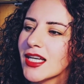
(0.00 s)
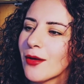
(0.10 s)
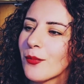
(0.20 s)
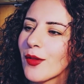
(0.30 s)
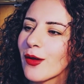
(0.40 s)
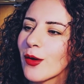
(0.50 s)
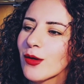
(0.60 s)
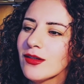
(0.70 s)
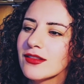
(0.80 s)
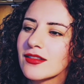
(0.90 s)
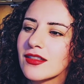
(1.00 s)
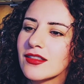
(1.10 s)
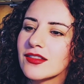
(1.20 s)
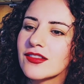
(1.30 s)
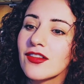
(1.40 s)
But the girl's
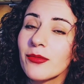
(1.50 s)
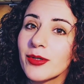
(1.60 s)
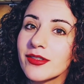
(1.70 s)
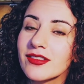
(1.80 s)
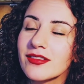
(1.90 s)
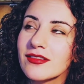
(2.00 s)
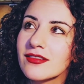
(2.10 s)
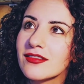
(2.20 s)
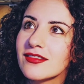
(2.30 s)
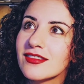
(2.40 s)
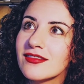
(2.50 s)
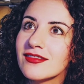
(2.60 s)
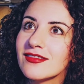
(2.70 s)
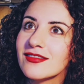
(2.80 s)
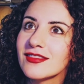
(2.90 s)
uh, stubborn
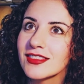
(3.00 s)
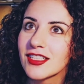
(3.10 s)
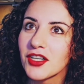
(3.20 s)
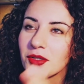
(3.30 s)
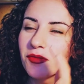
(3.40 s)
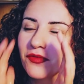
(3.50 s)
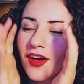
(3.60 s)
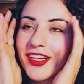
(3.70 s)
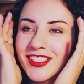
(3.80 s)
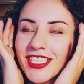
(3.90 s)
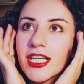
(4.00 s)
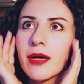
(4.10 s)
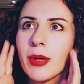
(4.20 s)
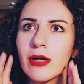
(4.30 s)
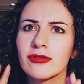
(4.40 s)
kind of idea
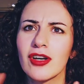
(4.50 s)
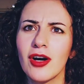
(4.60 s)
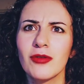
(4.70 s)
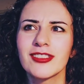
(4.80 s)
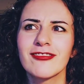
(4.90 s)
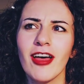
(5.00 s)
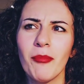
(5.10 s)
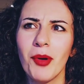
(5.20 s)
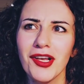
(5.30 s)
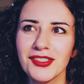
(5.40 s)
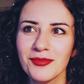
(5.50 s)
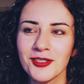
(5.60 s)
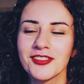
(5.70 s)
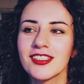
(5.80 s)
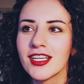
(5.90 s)
about, oh, it's not
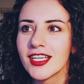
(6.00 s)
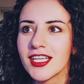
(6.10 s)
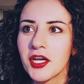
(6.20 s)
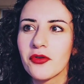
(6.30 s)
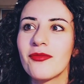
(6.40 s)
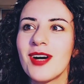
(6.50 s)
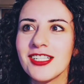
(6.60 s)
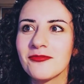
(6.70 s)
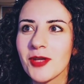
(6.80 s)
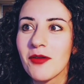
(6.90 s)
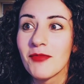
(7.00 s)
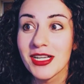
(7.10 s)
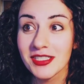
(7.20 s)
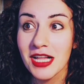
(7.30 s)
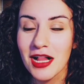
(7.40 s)
possible, reminds me of
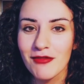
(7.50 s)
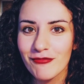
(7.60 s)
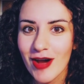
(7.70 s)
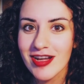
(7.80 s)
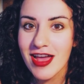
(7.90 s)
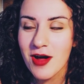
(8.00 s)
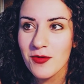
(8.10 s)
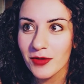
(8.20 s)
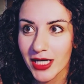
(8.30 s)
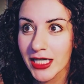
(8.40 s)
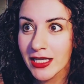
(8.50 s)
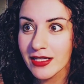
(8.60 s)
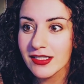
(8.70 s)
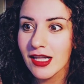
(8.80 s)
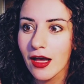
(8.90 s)
myself right now in
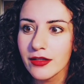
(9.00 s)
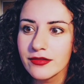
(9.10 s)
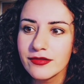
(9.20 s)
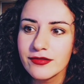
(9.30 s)
this life.